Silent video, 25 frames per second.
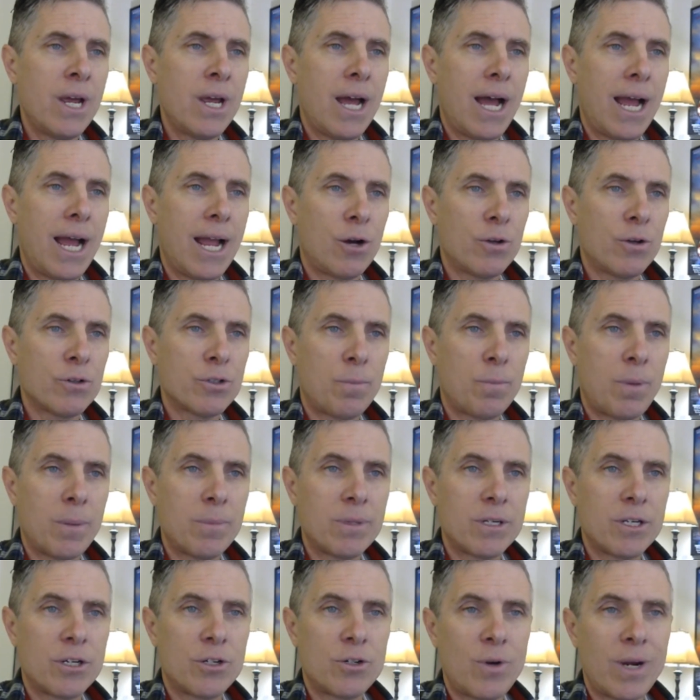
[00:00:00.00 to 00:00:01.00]
I also
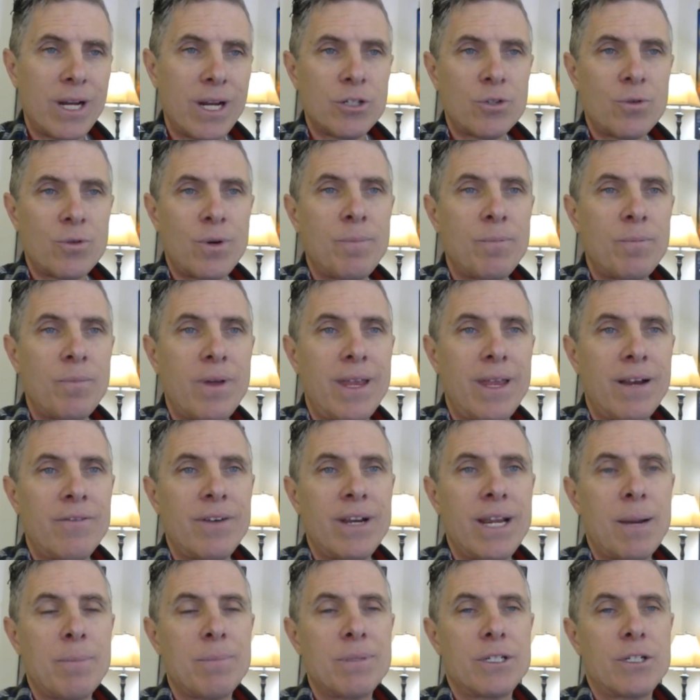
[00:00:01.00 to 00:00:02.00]
publish a transcript with every
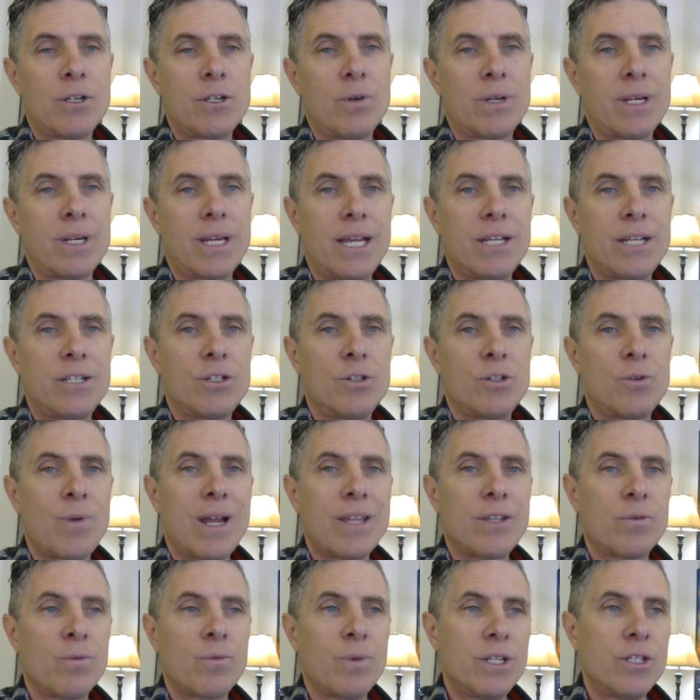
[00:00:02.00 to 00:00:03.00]
episode in case you'd
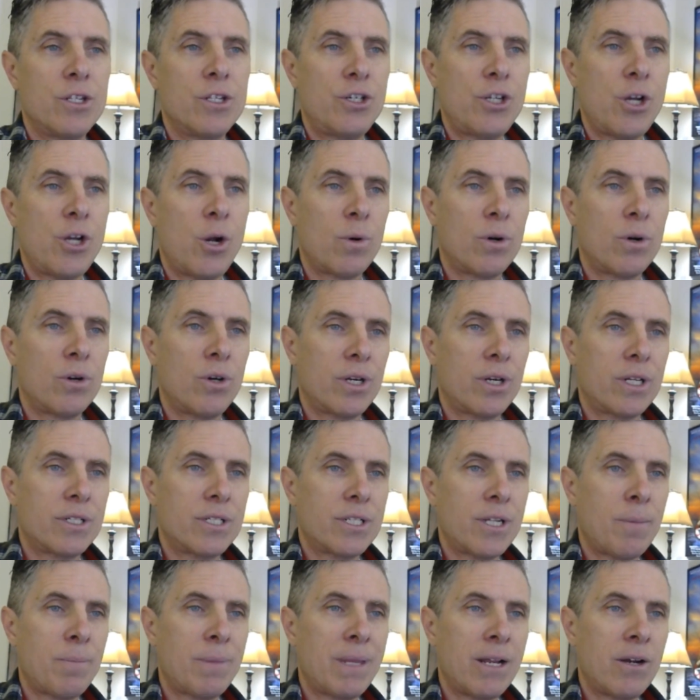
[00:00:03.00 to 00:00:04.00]
rather read the show or look at
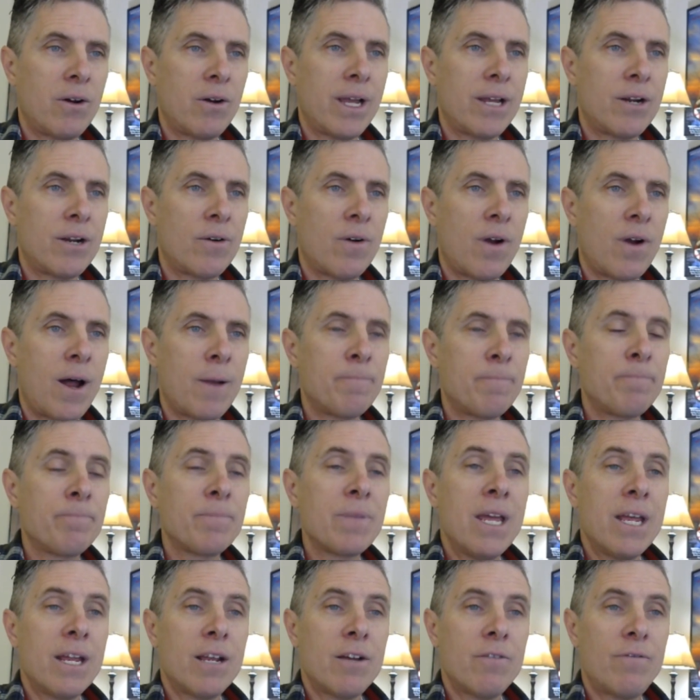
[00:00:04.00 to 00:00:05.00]
something later on. You
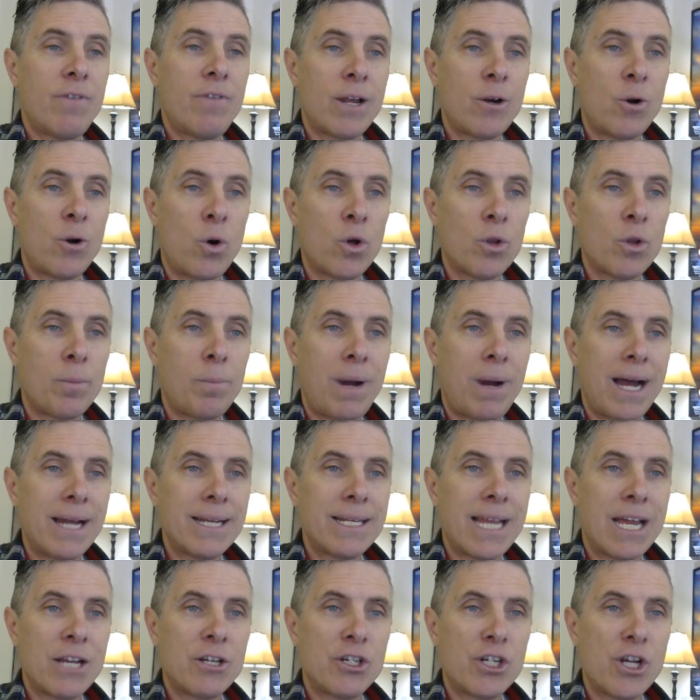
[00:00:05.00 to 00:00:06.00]
can find all the
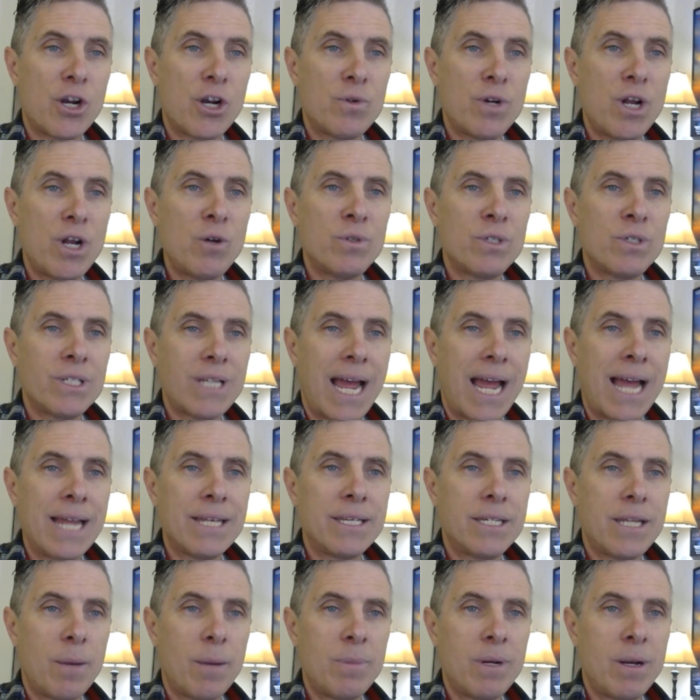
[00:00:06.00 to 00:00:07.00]
podcast show notes at
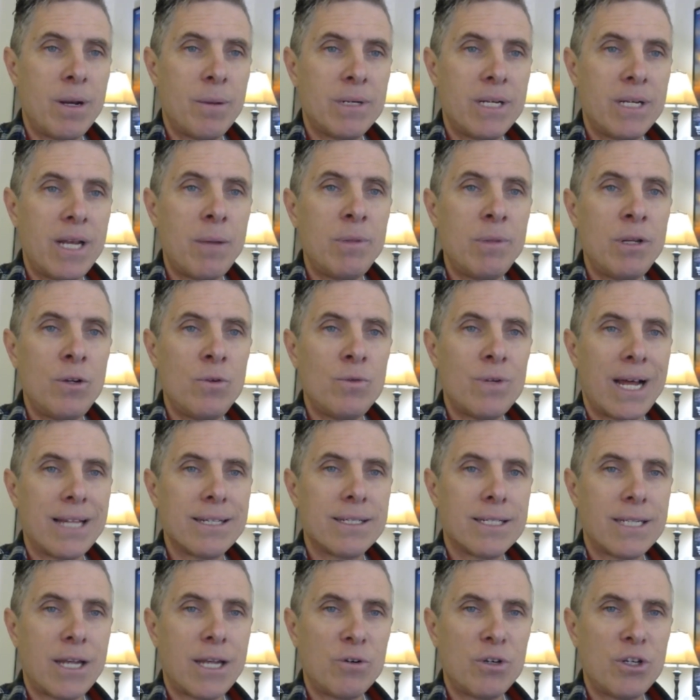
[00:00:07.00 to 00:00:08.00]

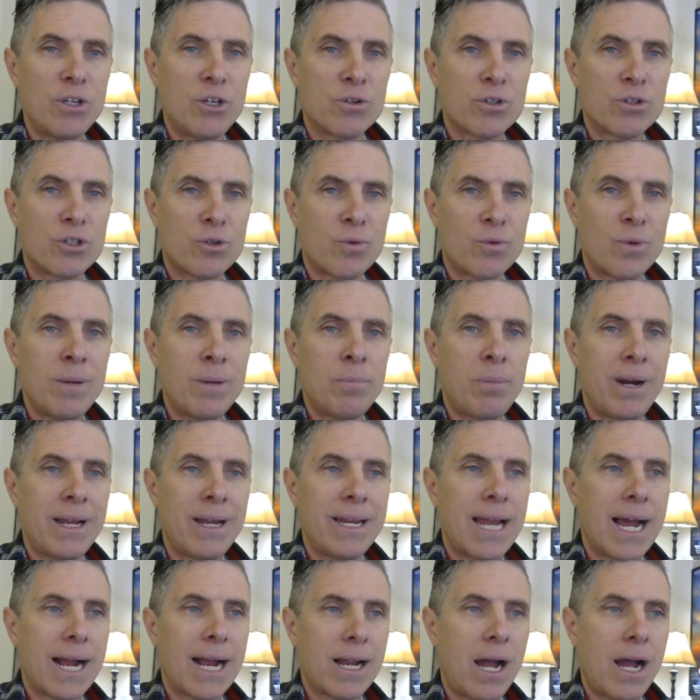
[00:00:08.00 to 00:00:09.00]

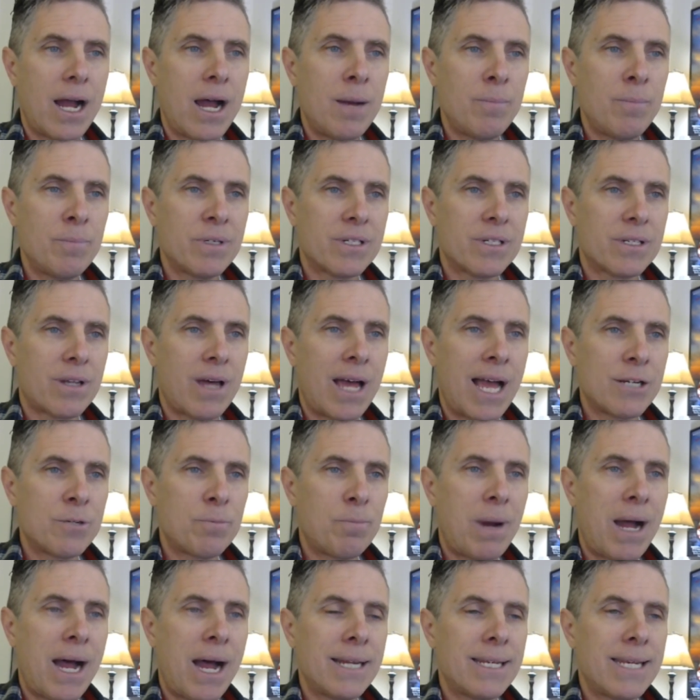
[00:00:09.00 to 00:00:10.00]
www.sellingyourscreenplay.com slash
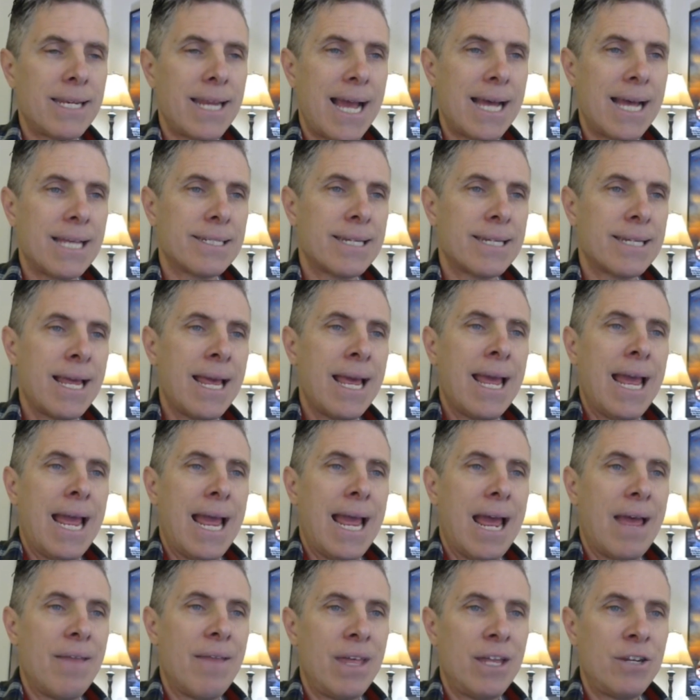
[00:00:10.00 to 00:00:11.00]
podcast
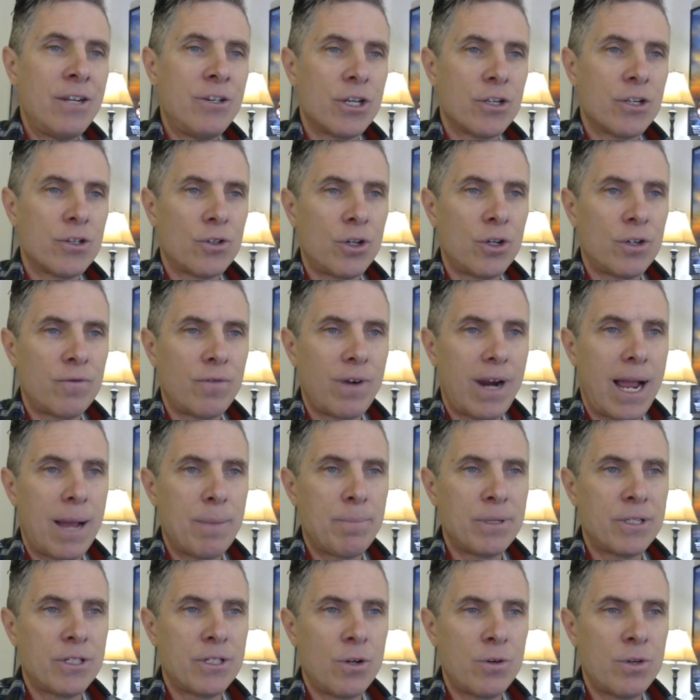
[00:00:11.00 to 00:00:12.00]
and then just look for
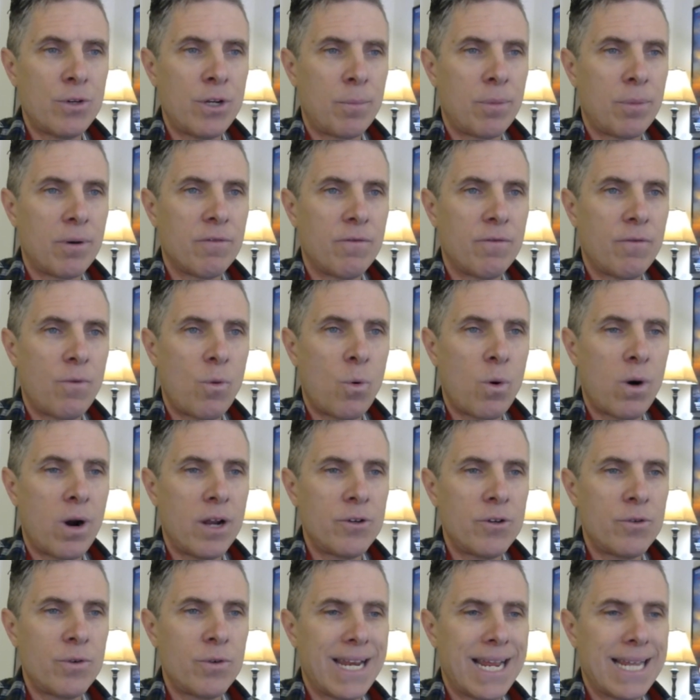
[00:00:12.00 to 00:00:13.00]
episode number
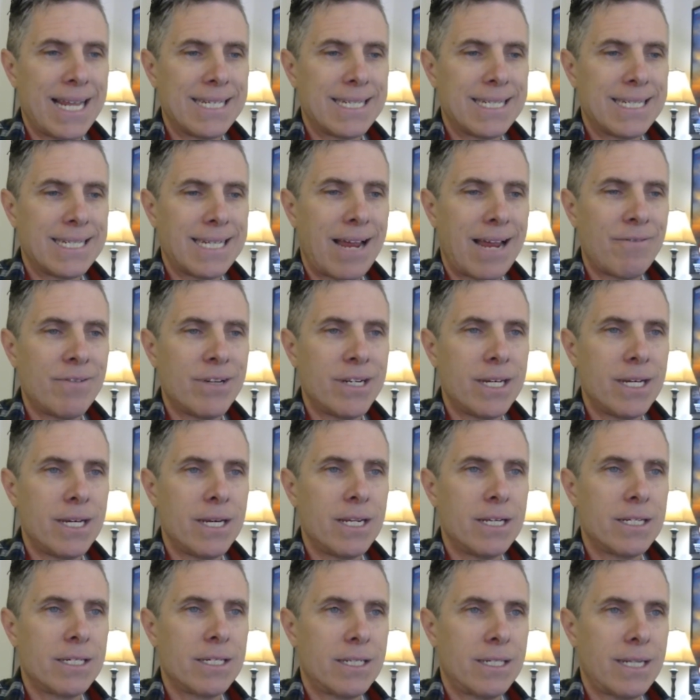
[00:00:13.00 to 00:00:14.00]

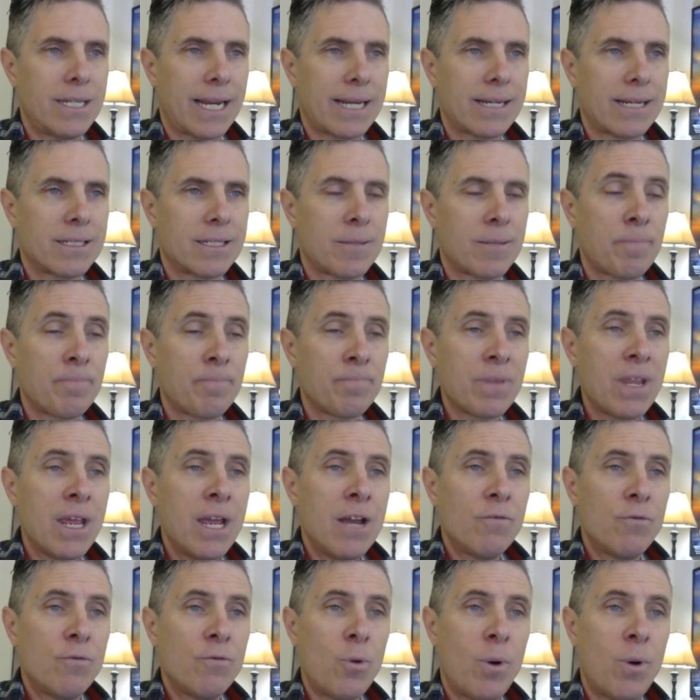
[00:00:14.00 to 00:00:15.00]
476. If
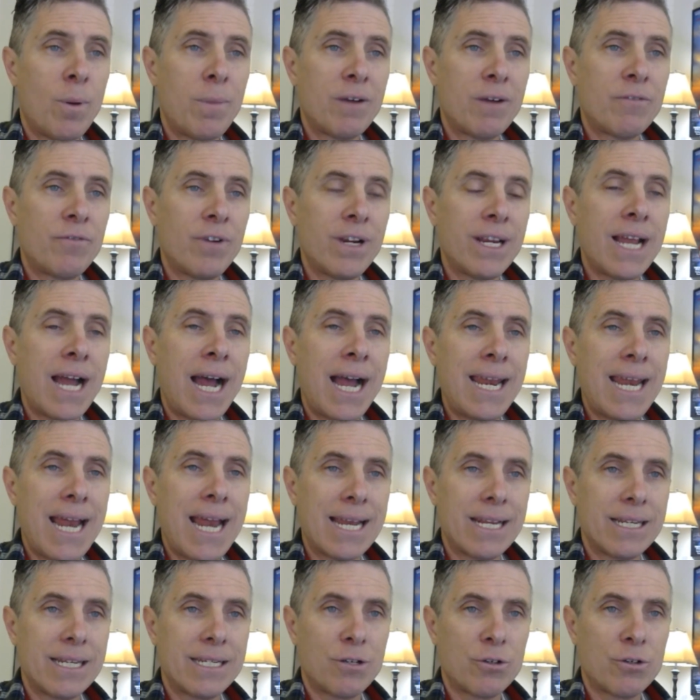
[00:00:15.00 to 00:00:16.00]
you want my free guide, How
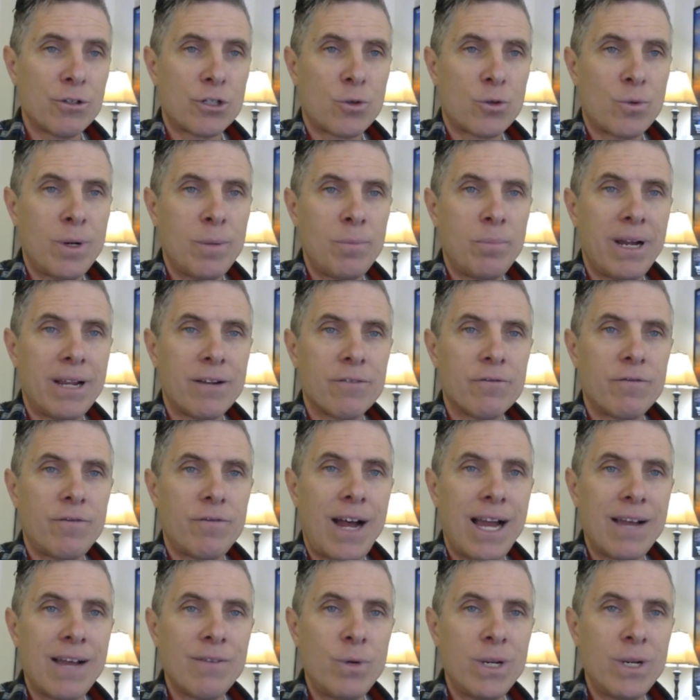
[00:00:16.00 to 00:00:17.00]
to Sell a Screenplay in
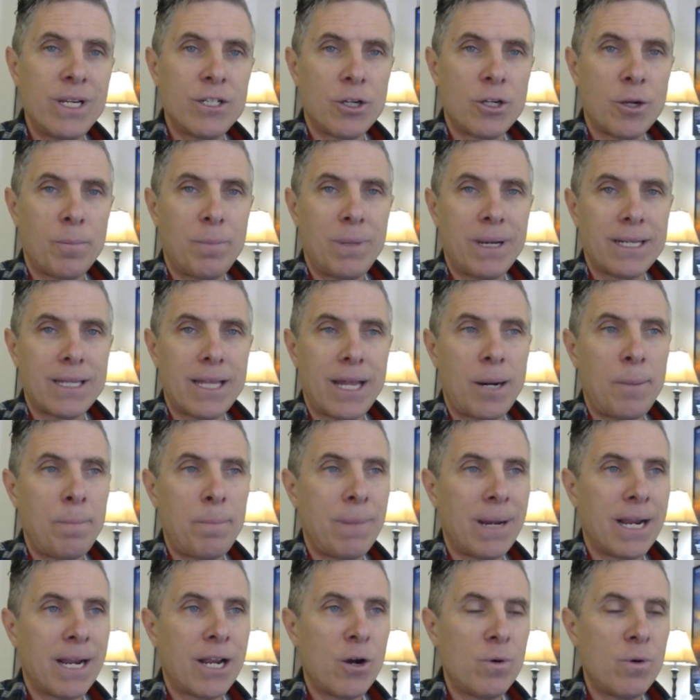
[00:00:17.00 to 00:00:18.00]
Five Weeks, you can pick that up
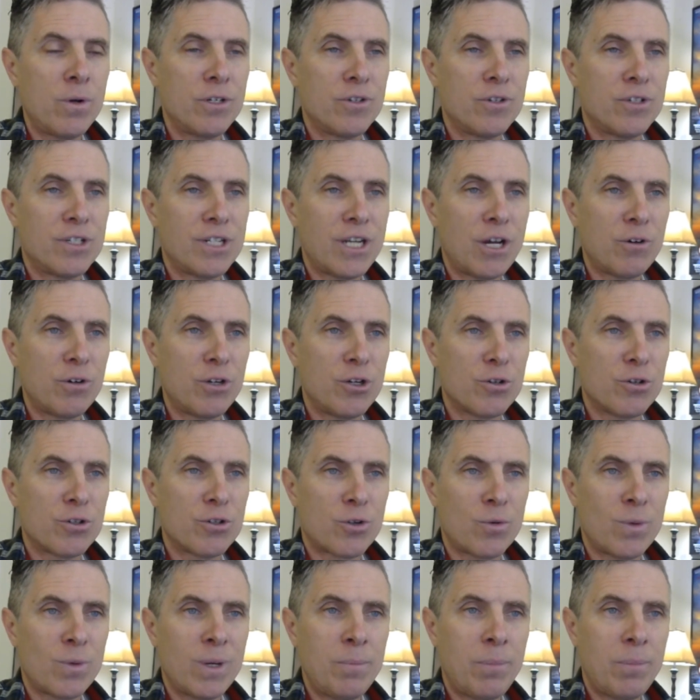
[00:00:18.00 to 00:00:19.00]
by going to
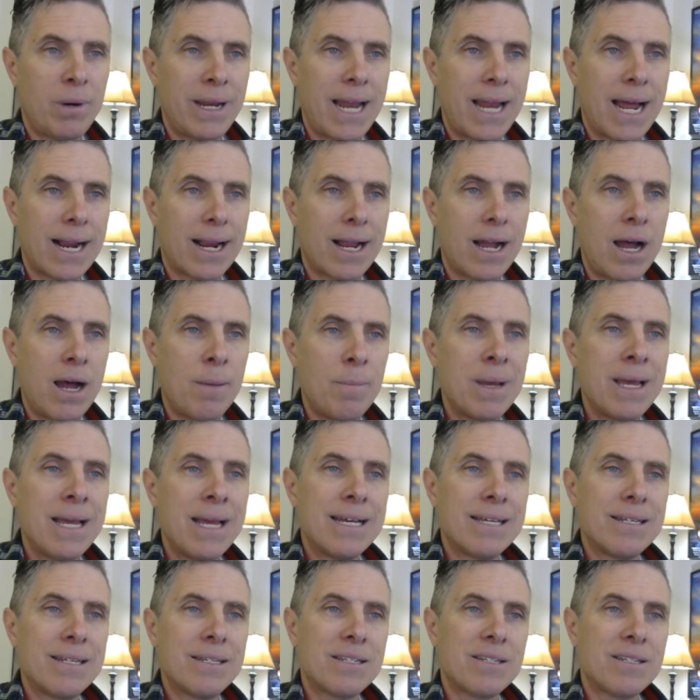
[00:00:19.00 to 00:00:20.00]
sellingyourscreenplay.com
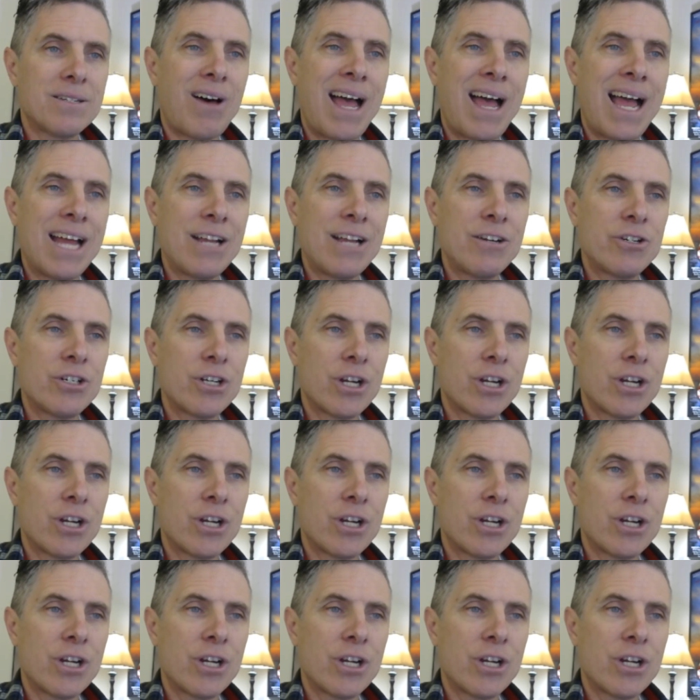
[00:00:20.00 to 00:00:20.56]
slash